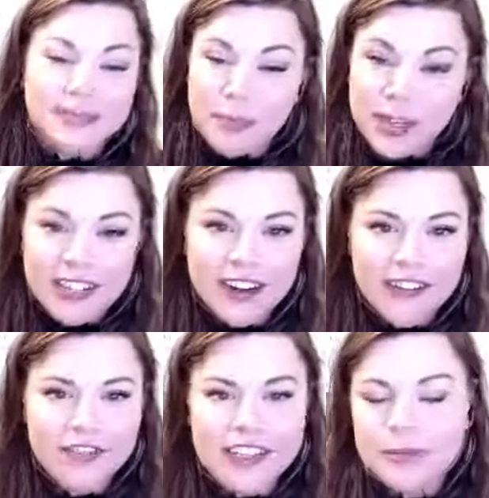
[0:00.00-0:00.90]
put it
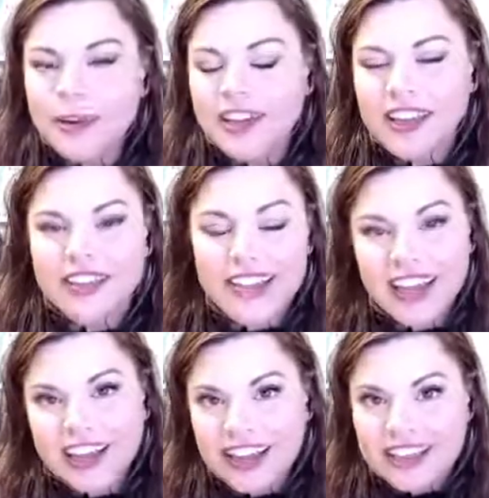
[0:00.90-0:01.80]
on Facebook and
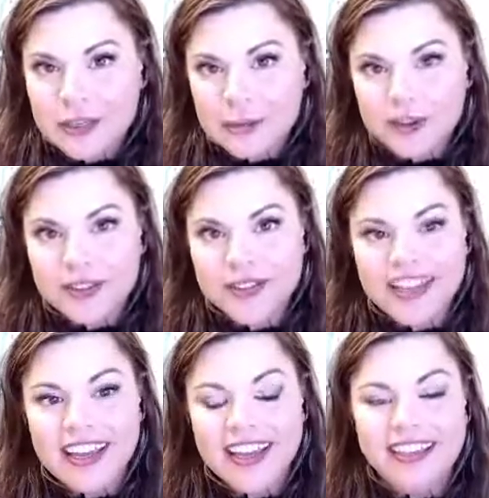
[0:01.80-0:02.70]
tag IdeaPros,
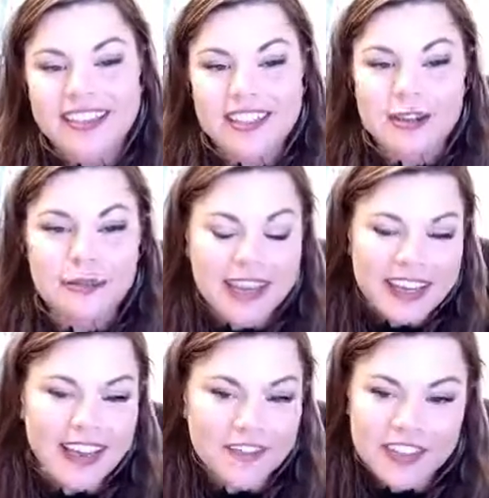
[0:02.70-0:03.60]
and you might
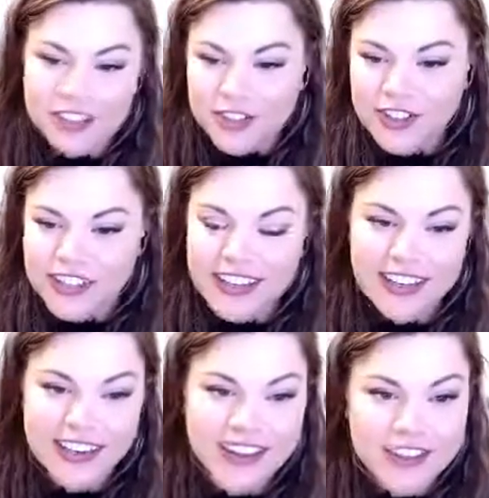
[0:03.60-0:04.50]
get featured
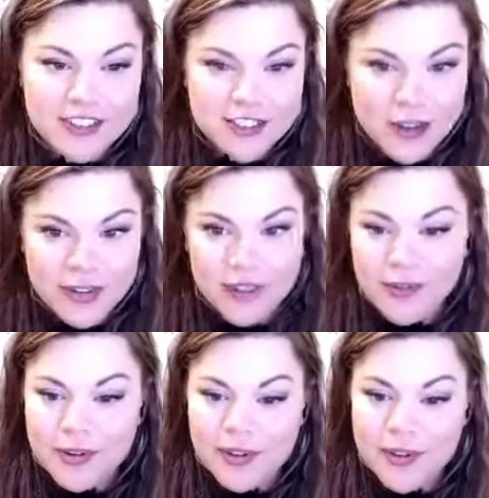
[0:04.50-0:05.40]
in a show that
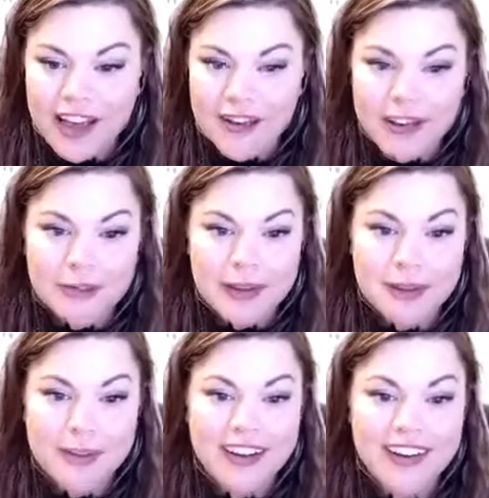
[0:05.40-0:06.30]
will go out and
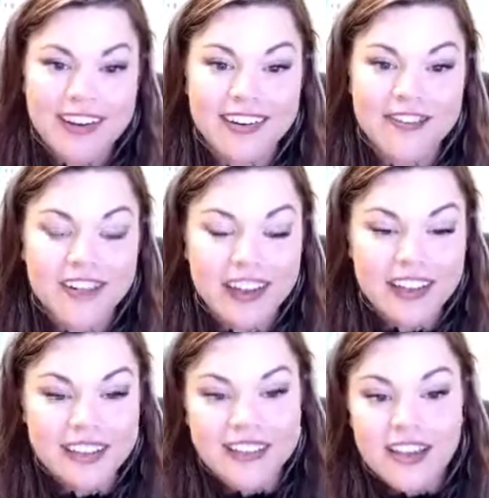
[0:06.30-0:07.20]
might be on
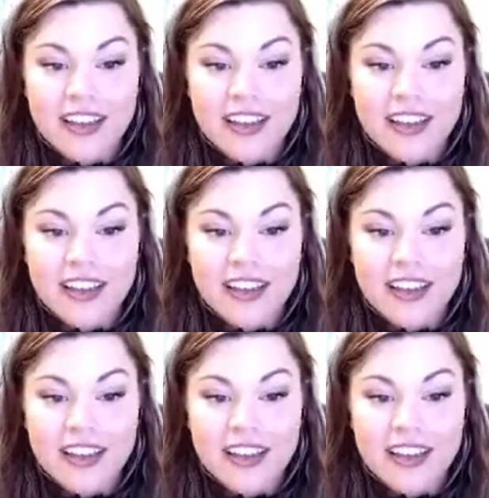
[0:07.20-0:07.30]
Fred's